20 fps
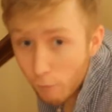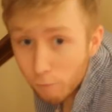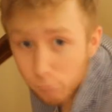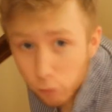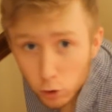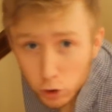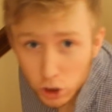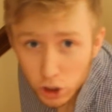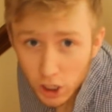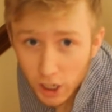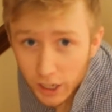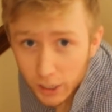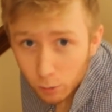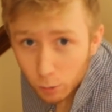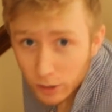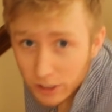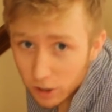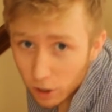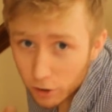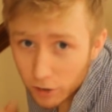Unfortunately,
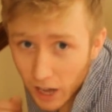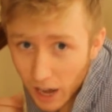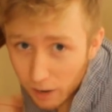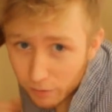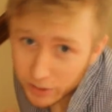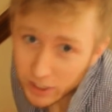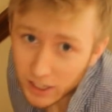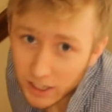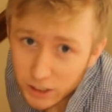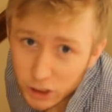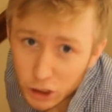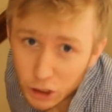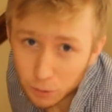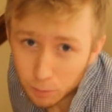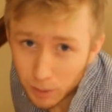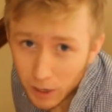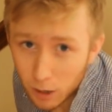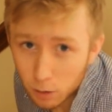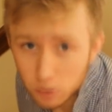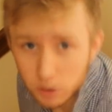we don't have an
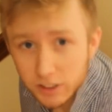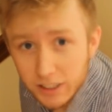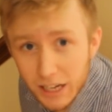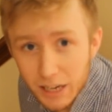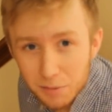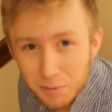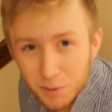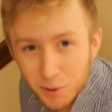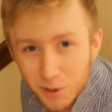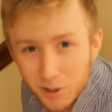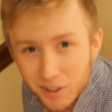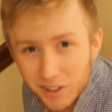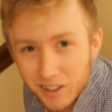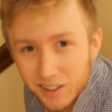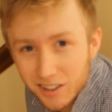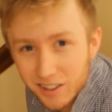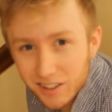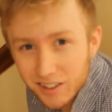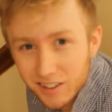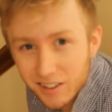electric powered skateboard,
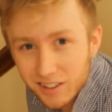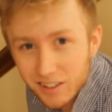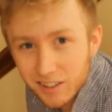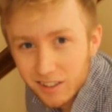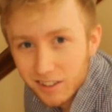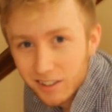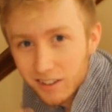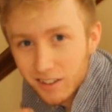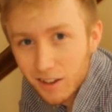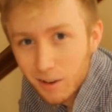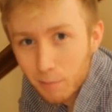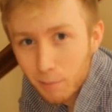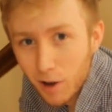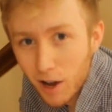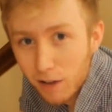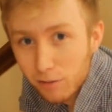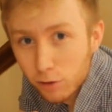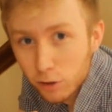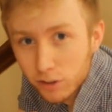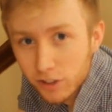but
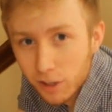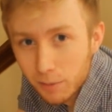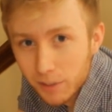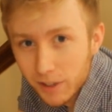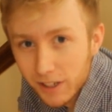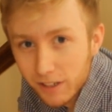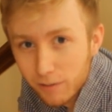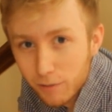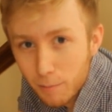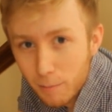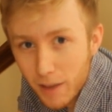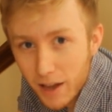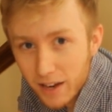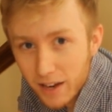I've got something even